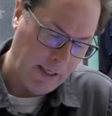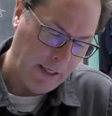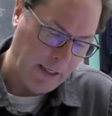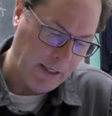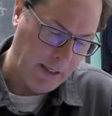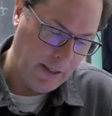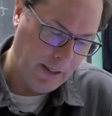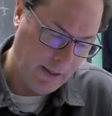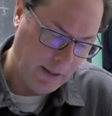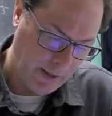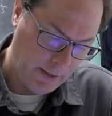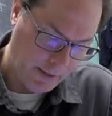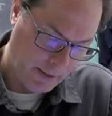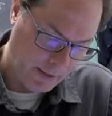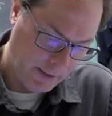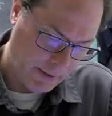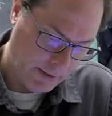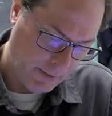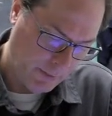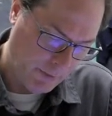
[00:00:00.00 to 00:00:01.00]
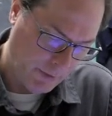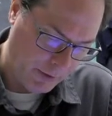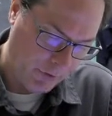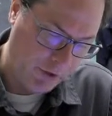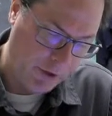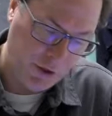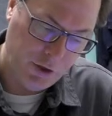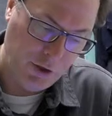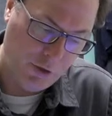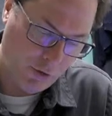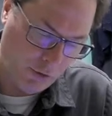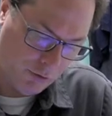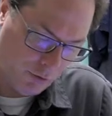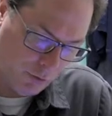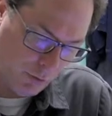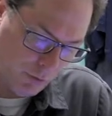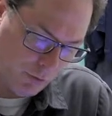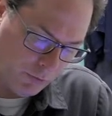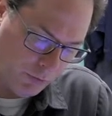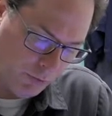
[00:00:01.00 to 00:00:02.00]
and that'll get you the
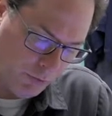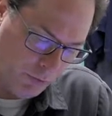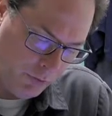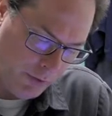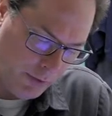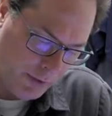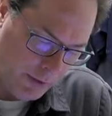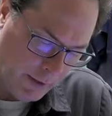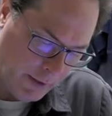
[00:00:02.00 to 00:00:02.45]
square root.